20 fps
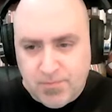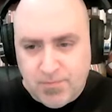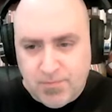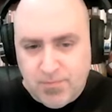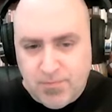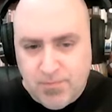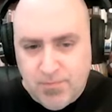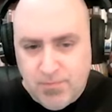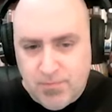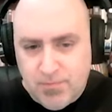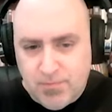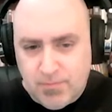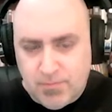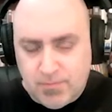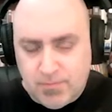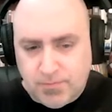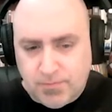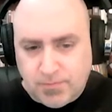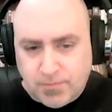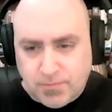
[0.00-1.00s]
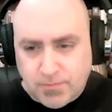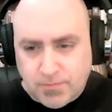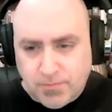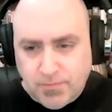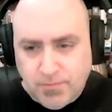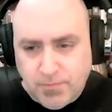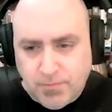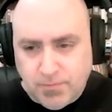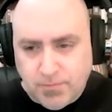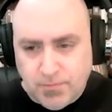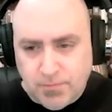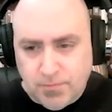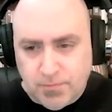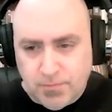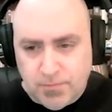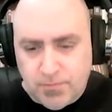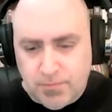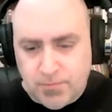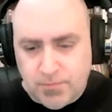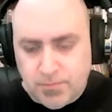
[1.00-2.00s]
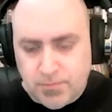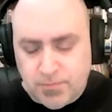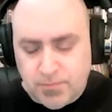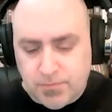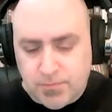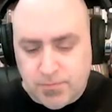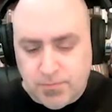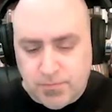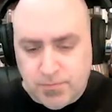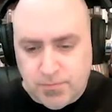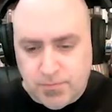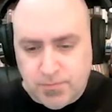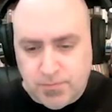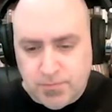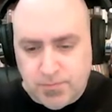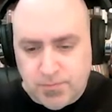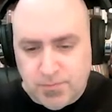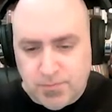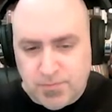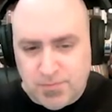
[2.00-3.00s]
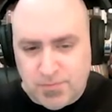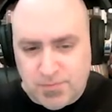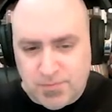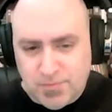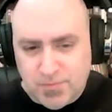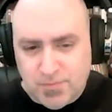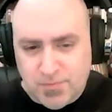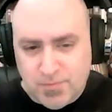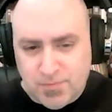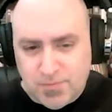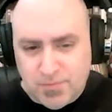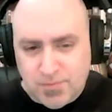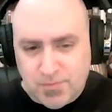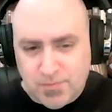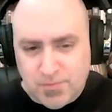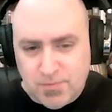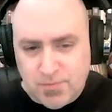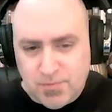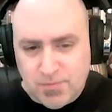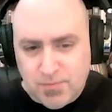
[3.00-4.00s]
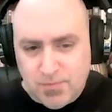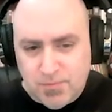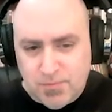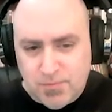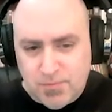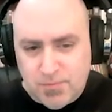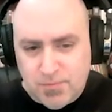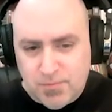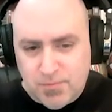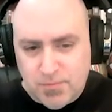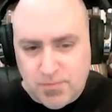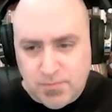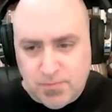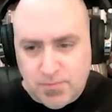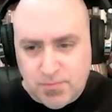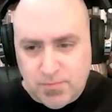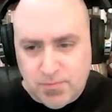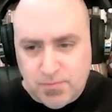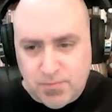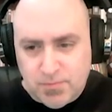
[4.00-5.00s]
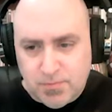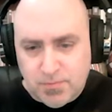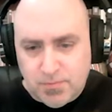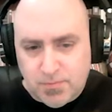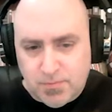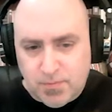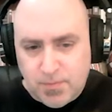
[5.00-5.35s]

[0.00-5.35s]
[no speech]